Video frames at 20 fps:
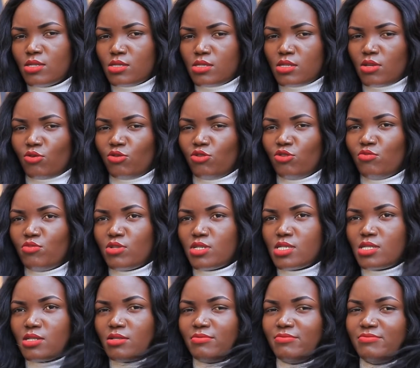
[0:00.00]
Stay on
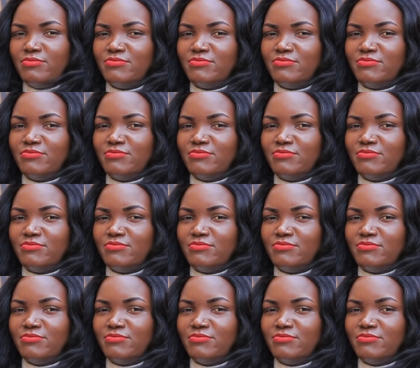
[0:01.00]
UBC.